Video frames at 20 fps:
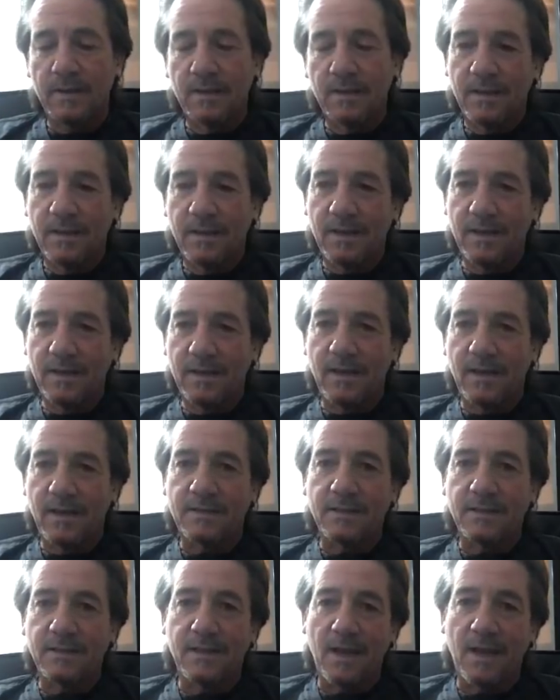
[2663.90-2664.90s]
I think that
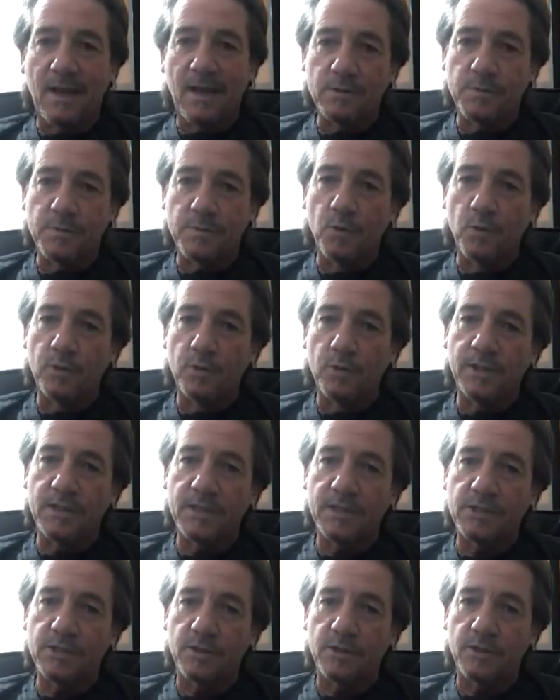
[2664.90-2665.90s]
was more the issue.
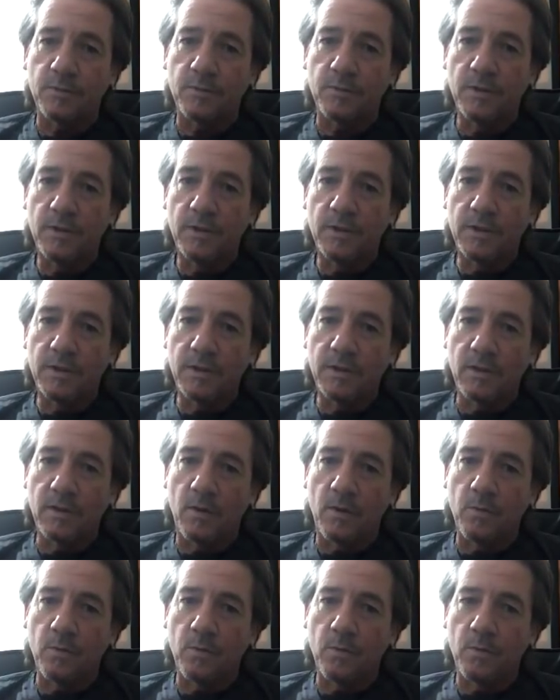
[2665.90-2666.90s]
You know,
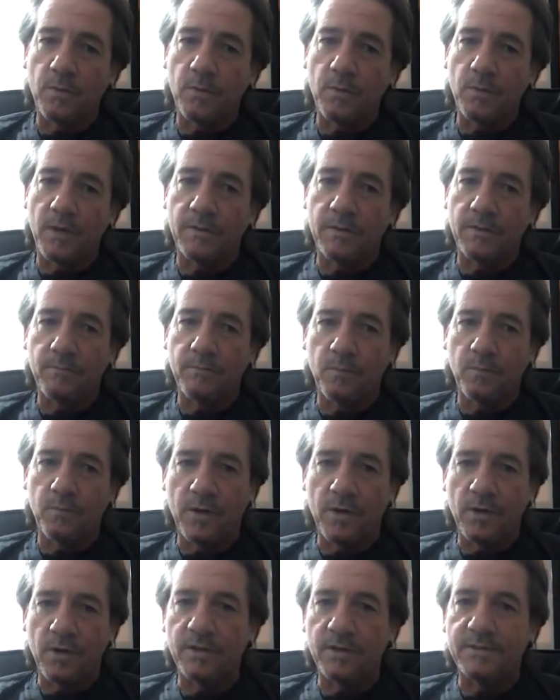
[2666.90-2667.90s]
when Arnie
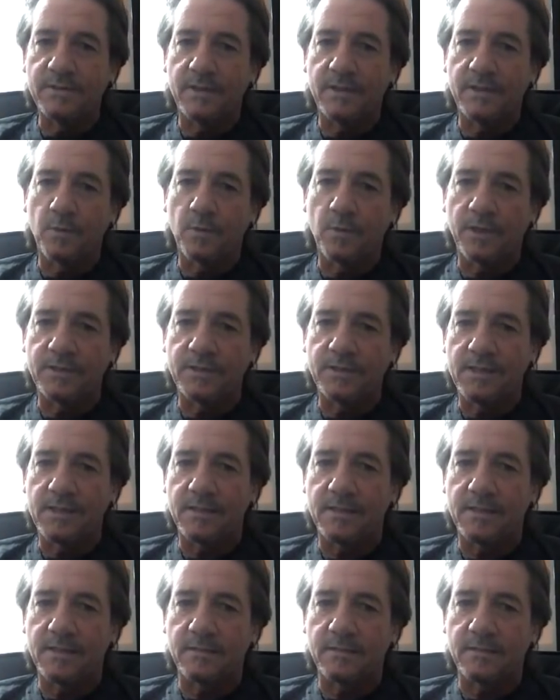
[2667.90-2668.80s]
did what he did, and